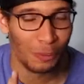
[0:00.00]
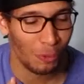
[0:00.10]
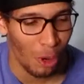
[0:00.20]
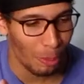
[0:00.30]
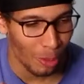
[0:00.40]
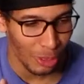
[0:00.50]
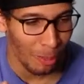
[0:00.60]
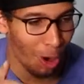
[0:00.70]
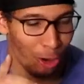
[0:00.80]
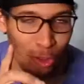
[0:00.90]
and foremost. I'm
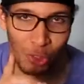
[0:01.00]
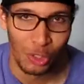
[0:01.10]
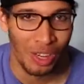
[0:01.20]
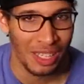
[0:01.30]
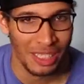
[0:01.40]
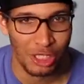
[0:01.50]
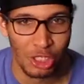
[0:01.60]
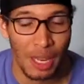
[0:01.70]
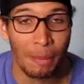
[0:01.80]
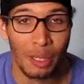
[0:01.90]
already regretting this
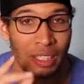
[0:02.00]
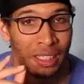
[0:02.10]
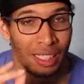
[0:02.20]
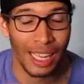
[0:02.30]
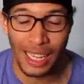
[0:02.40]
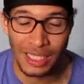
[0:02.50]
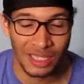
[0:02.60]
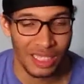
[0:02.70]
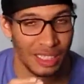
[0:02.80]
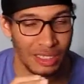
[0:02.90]
shit, but like I
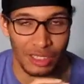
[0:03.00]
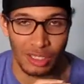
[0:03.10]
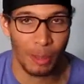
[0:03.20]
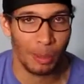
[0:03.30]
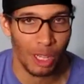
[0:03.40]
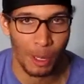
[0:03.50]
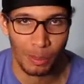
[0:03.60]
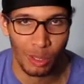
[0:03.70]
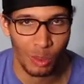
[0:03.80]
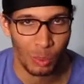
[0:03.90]
said, it's a double
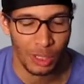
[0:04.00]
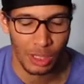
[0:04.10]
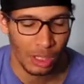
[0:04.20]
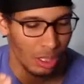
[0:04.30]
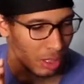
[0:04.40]
upload week.